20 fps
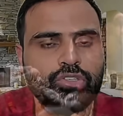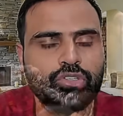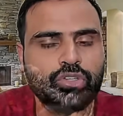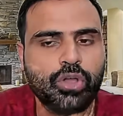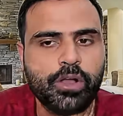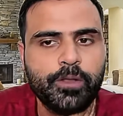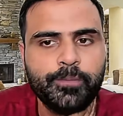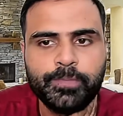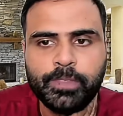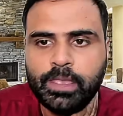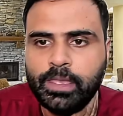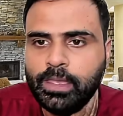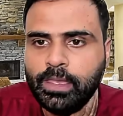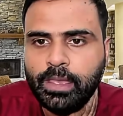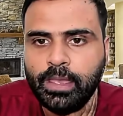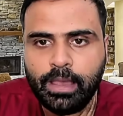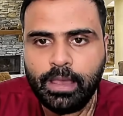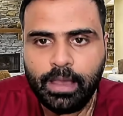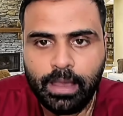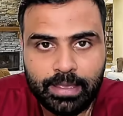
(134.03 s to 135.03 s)
Shaw.
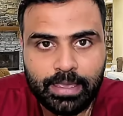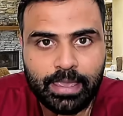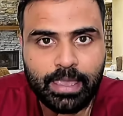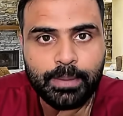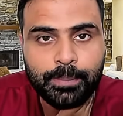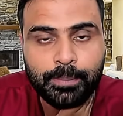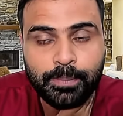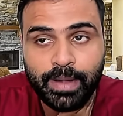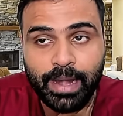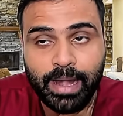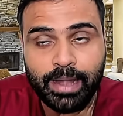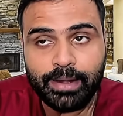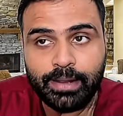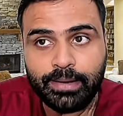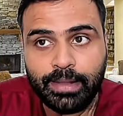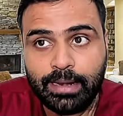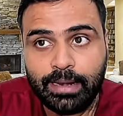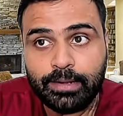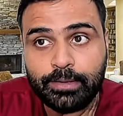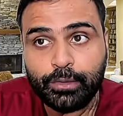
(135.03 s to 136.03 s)
Again,
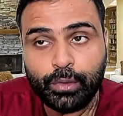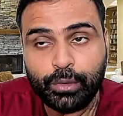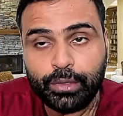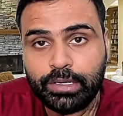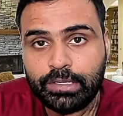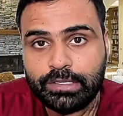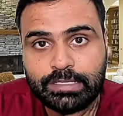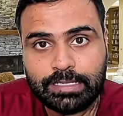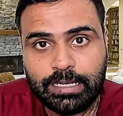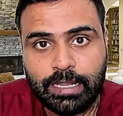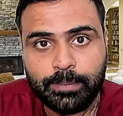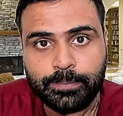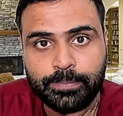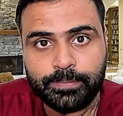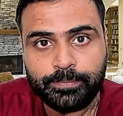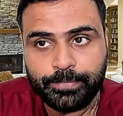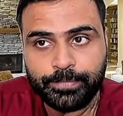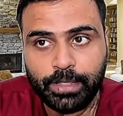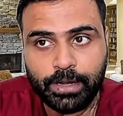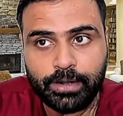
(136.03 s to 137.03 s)
Brandon Allen couldn't slip.
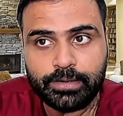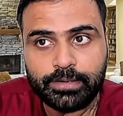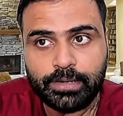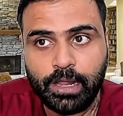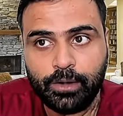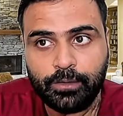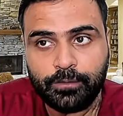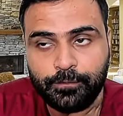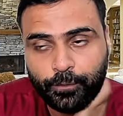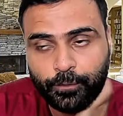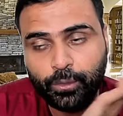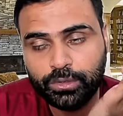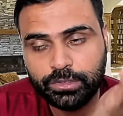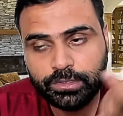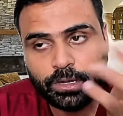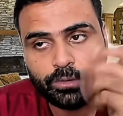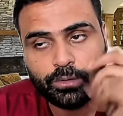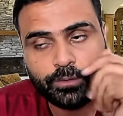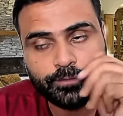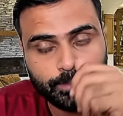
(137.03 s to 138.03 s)
Third round, fourth
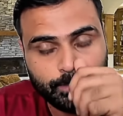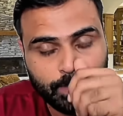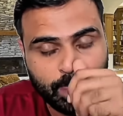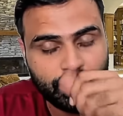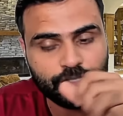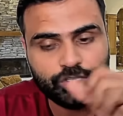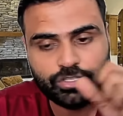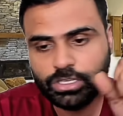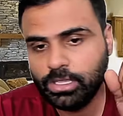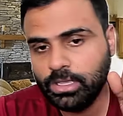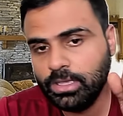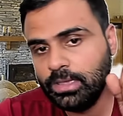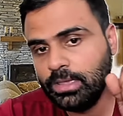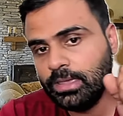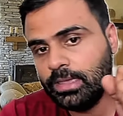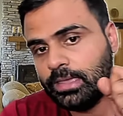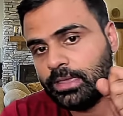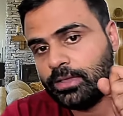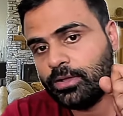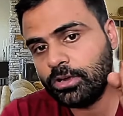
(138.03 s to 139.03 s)
round of the match,
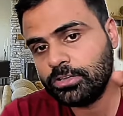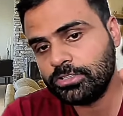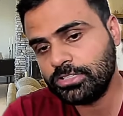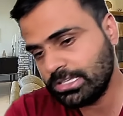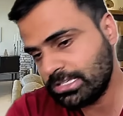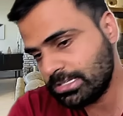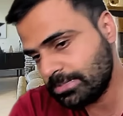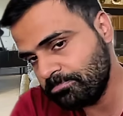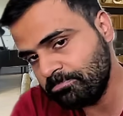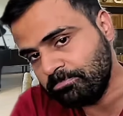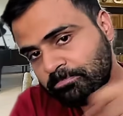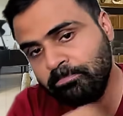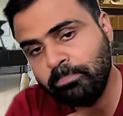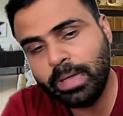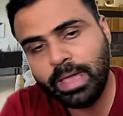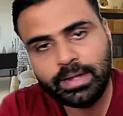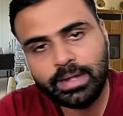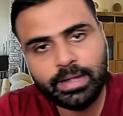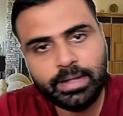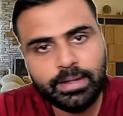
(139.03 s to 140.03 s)
he got just
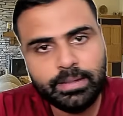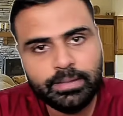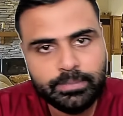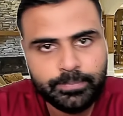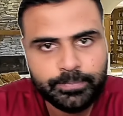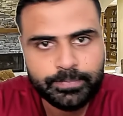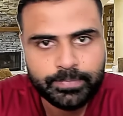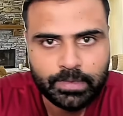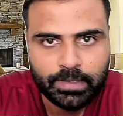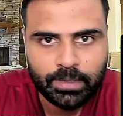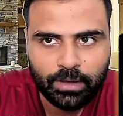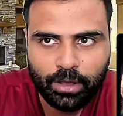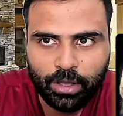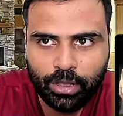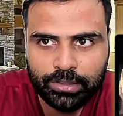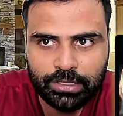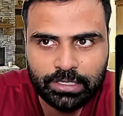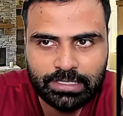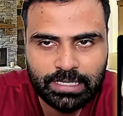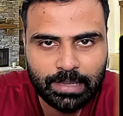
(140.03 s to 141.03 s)
buried
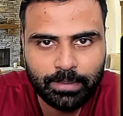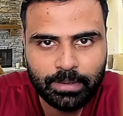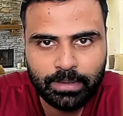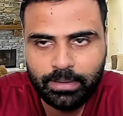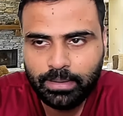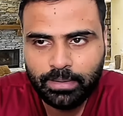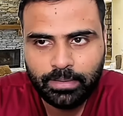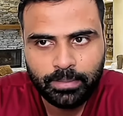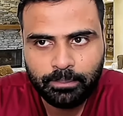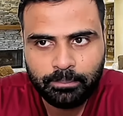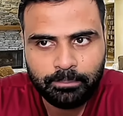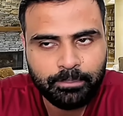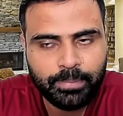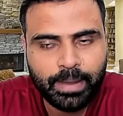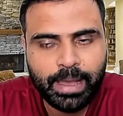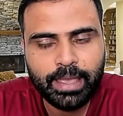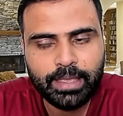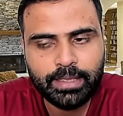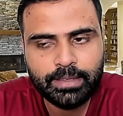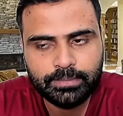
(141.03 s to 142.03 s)
on the table
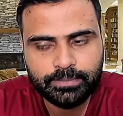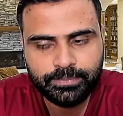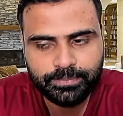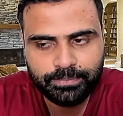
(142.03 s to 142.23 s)
by